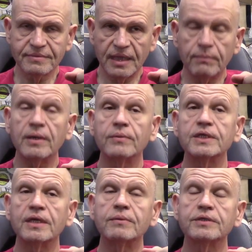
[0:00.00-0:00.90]
it, it, was,
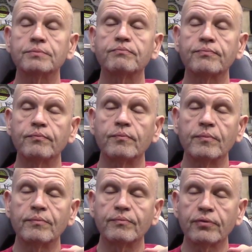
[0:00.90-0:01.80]
it was
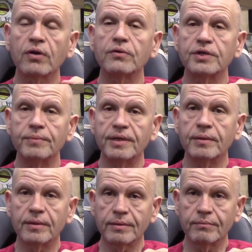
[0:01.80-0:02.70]
prone to
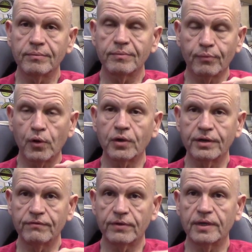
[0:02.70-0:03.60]
being
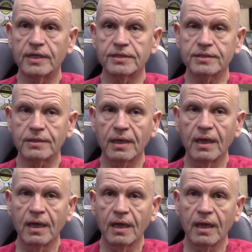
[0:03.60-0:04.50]
broken very easily.
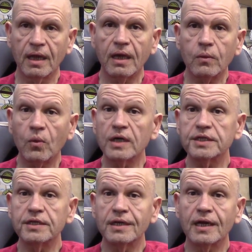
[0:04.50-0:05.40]
And
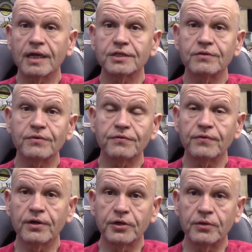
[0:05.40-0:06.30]
Washington actually
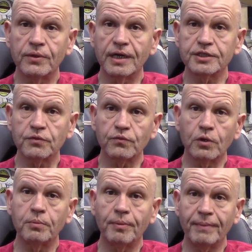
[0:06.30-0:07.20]
referred to it as a
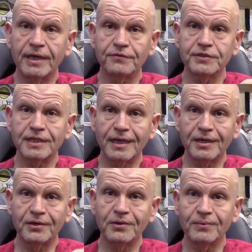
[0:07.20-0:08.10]
rope made of
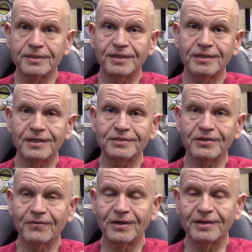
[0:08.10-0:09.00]
sand, which I think is a
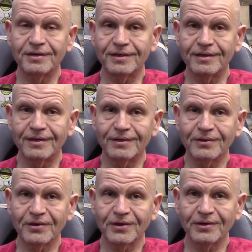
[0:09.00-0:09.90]
great, uh,
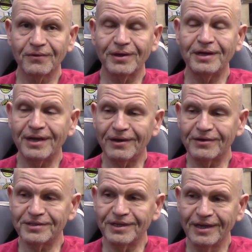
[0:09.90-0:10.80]
great
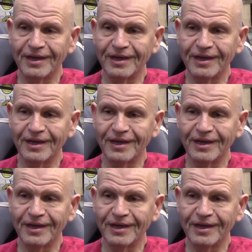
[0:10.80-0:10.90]
analogy.